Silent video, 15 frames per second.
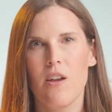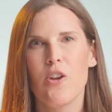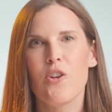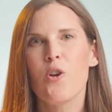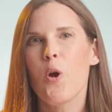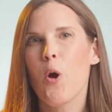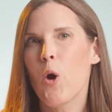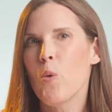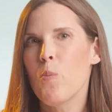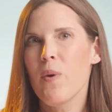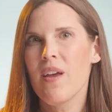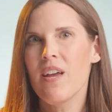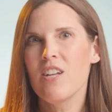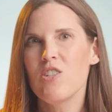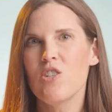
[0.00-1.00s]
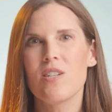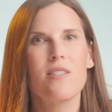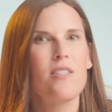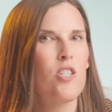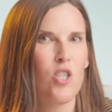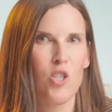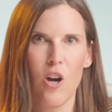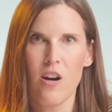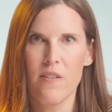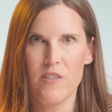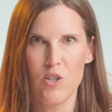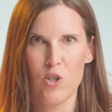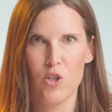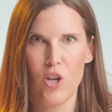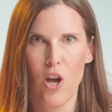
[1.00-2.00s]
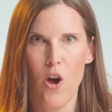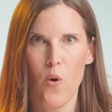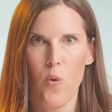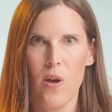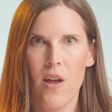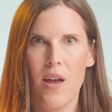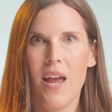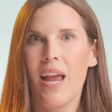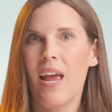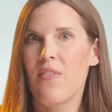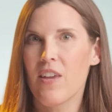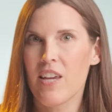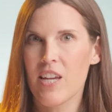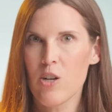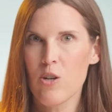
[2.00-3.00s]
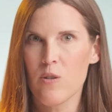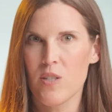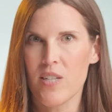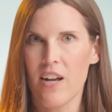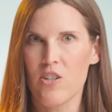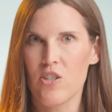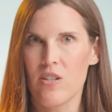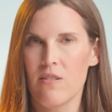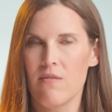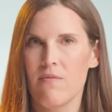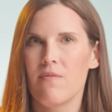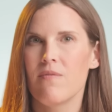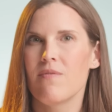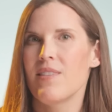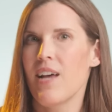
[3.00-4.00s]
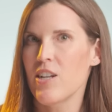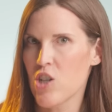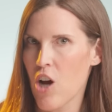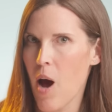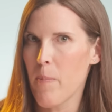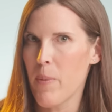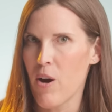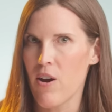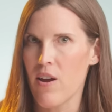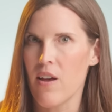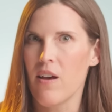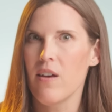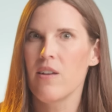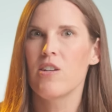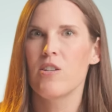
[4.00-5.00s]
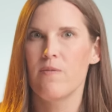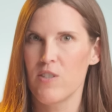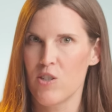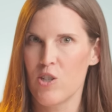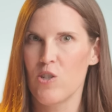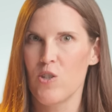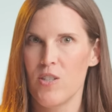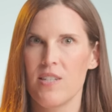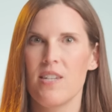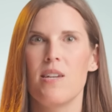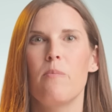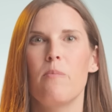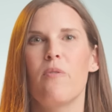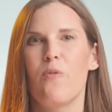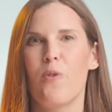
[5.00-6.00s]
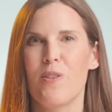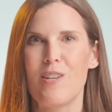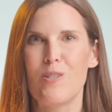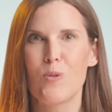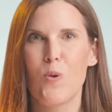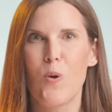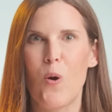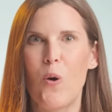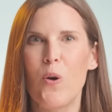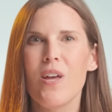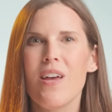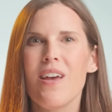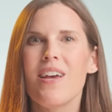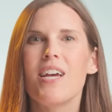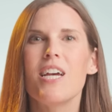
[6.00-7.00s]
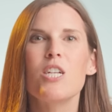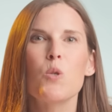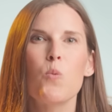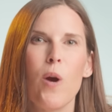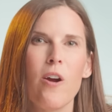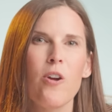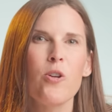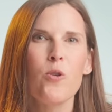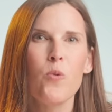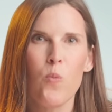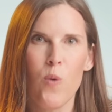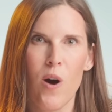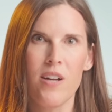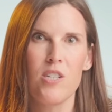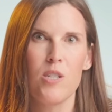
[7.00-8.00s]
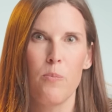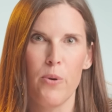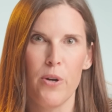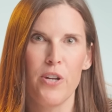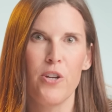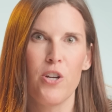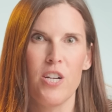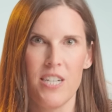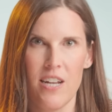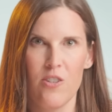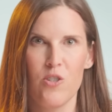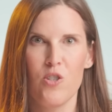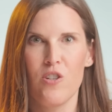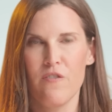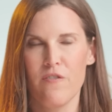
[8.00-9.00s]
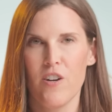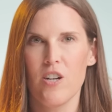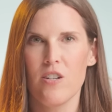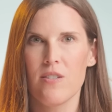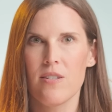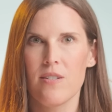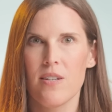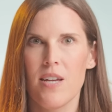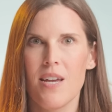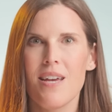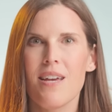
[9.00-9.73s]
Your homepage is the star of the show, and the hero section, that top area visitors see before they scroll, is where you'll want to put your attention first.